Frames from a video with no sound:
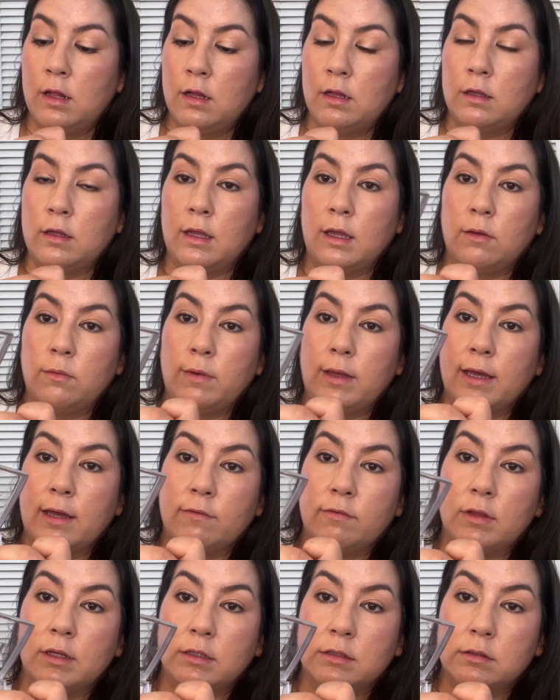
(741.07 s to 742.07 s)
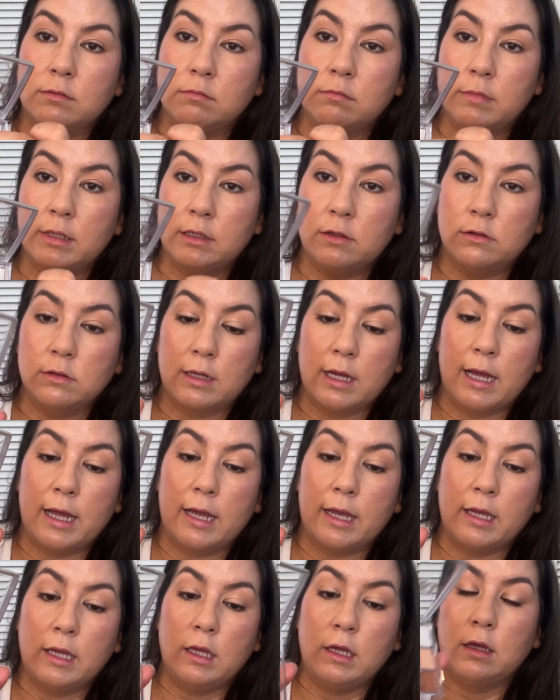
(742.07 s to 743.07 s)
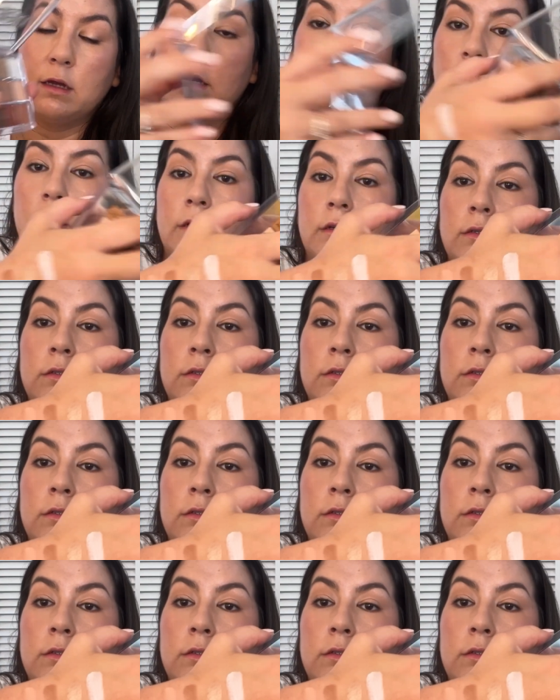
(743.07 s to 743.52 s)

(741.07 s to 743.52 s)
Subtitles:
Okay, we have this middle guy here.